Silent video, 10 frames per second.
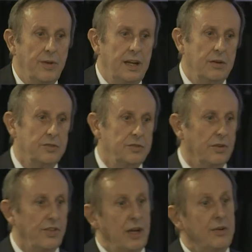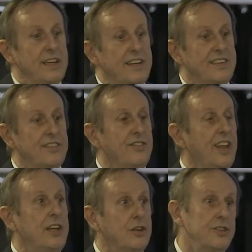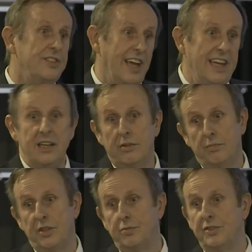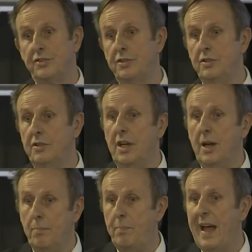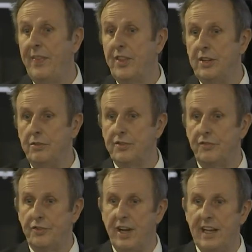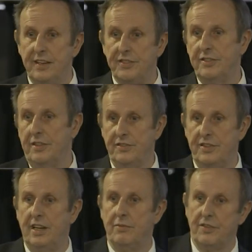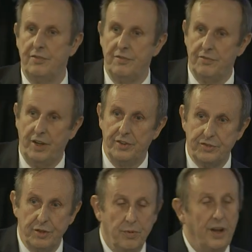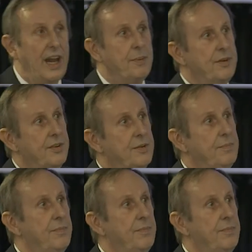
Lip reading: Rail took the only decision they could take, which was to ban the use of trailers until it was understood what happened.